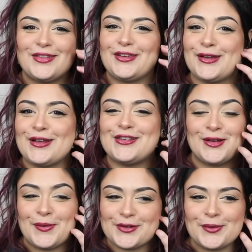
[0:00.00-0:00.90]
So thank you guys
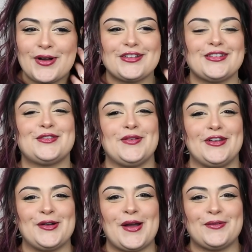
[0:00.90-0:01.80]
so much for watching this
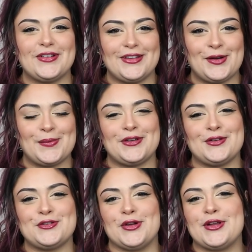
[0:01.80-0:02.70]
video. I really hope that you
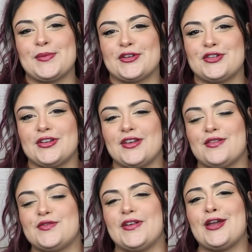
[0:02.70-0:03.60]
enjoyed it. Make sure you give
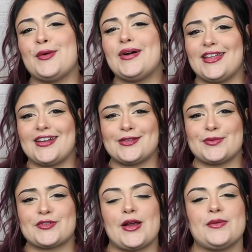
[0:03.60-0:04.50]
this video a like,
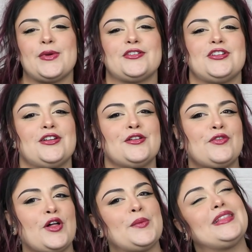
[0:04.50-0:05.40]
subscribe to my channel, and
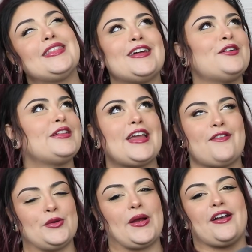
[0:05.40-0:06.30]
follow me literally
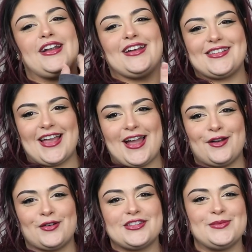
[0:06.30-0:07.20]
everywhere. It is at
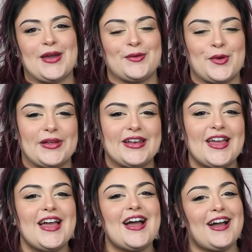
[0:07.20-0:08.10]
ArtsyMadwoman.
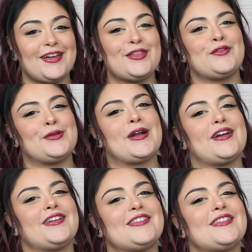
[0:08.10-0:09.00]
I love you
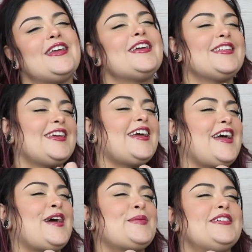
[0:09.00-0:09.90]
guys to
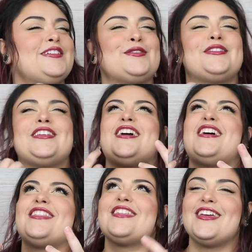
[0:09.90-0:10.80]
absolute
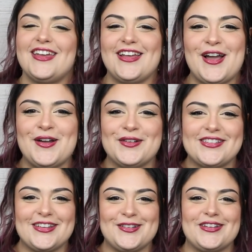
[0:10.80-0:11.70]
death, and I will
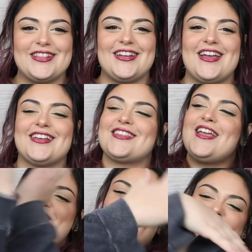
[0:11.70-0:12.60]
see you in the next
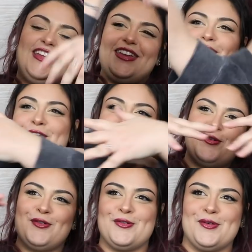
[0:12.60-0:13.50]

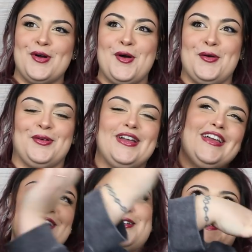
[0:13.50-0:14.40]
video.
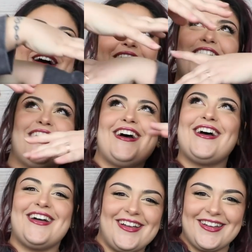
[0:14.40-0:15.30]

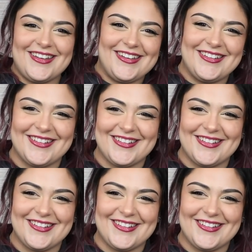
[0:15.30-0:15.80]
Goodbye.